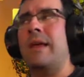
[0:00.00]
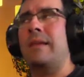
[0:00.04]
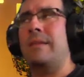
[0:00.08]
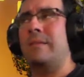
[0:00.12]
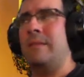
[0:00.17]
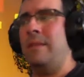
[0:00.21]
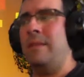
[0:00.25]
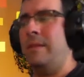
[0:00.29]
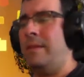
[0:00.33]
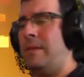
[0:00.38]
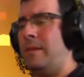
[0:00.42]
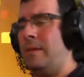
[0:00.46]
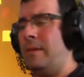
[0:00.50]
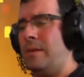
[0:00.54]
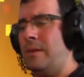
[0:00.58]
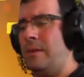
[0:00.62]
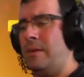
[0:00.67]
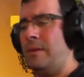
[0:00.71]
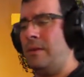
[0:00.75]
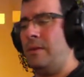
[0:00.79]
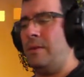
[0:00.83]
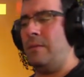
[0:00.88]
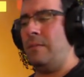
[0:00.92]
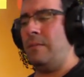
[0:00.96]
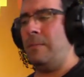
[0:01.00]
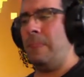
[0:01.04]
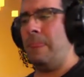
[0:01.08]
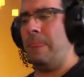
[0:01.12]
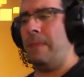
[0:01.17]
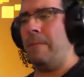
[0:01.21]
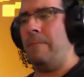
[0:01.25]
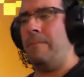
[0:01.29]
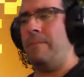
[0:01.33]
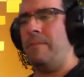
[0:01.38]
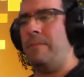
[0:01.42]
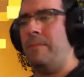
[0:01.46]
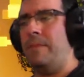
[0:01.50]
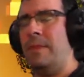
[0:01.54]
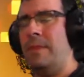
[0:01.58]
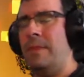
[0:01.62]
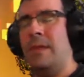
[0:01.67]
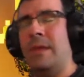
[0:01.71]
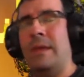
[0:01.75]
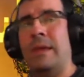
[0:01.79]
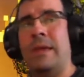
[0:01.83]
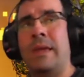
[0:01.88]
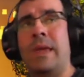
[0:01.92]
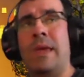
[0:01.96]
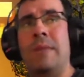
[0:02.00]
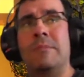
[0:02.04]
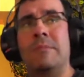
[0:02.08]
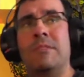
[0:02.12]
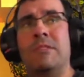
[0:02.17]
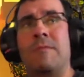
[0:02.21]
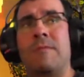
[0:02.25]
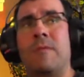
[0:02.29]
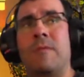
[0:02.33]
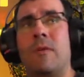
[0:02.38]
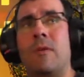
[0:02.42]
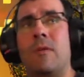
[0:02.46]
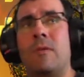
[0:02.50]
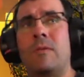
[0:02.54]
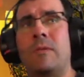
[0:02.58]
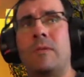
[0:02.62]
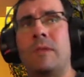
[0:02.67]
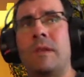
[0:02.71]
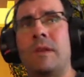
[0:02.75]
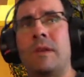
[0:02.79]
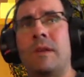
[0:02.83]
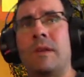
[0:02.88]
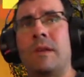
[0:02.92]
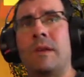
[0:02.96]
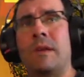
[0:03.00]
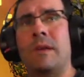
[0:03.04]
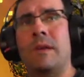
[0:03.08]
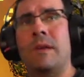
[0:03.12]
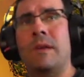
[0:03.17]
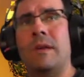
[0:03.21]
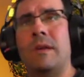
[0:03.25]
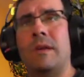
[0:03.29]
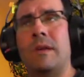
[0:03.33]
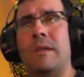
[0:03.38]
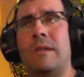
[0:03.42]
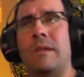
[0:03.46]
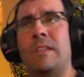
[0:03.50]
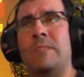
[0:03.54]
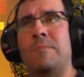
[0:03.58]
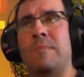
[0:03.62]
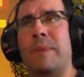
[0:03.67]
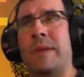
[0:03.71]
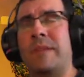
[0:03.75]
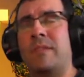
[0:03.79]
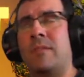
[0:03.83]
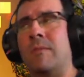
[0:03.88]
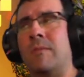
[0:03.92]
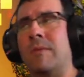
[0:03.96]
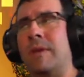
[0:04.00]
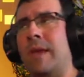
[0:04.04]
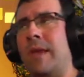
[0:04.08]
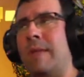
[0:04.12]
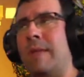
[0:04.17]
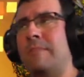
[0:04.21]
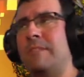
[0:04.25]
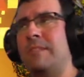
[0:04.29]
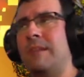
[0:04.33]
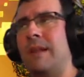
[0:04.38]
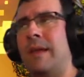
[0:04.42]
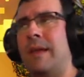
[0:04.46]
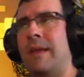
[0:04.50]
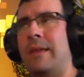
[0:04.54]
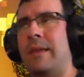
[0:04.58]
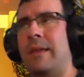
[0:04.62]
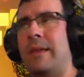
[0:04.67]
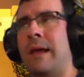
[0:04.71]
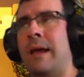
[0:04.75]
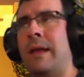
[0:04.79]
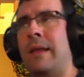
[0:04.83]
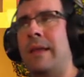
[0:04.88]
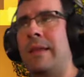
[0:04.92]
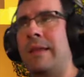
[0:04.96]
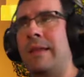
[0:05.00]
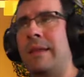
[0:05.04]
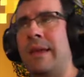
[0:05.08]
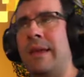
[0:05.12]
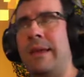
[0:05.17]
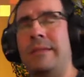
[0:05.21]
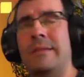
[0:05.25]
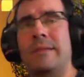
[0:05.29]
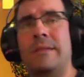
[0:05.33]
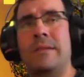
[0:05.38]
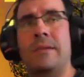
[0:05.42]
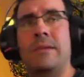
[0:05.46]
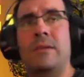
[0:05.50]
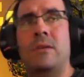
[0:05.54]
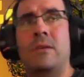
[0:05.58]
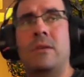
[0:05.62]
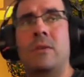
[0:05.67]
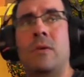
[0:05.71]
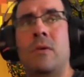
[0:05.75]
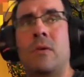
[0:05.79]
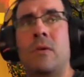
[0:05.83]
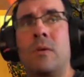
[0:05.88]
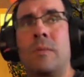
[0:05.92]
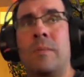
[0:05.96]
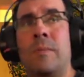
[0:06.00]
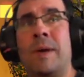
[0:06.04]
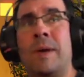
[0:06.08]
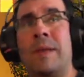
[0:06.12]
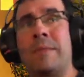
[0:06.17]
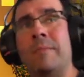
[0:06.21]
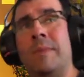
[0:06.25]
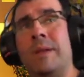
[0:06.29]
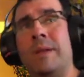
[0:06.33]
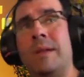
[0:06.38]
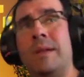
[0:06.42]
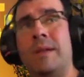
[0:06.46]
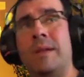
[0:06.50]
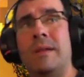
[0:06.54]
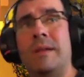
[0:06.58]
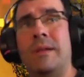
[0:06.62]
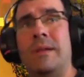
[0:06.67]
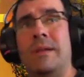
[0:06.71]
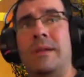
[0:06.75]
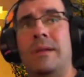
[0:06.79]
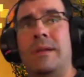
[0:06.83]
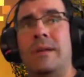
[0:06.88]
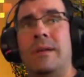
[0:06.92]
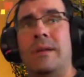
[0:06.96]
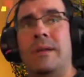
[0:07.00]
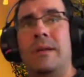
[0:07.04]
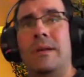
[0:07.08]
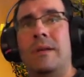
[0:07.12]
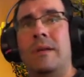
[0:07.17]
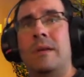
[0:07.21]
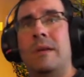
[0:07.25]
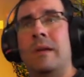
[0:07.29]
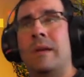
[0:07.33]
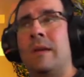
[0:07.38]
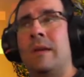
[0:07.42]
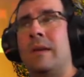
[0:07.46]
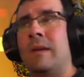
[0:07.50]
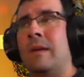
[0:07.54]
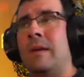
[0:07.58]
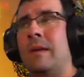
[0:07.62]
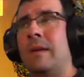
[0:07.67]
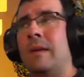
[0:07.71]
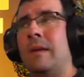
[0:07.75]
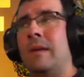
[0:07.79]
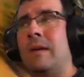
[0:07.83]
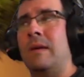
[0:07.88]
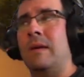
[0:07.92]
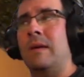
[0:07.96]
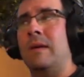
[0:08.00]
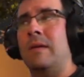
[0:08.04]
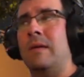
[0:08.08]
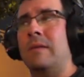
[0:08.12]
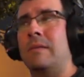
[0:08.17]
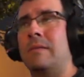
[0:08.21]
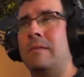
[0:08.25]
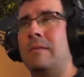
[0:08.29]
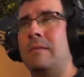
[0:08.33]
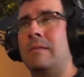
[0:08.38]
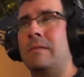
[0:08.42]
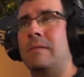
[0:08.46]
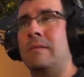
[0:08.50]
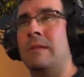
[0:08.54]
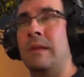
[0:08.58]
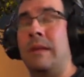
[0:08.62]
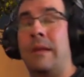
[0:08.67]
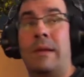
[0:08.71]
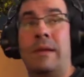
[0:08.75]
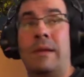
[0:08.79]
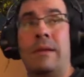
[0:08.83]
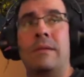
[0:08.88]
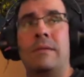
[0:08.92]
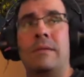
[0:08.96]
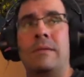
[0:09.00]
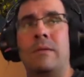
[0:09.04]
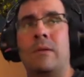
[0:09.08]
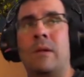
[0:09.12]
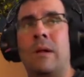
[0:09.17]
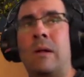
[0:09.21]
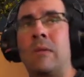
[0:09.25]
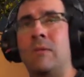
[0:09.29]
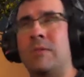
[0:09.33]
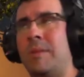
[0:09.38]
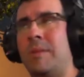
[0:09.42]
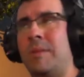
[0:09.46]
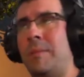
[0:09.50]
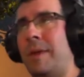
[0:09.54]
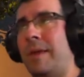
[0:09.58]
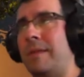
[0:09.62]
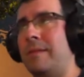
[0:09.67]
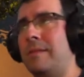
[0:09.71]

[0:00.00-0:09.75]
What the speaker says: the games of old, the Spectrum games like Alienate or Batman, uh, the ultimate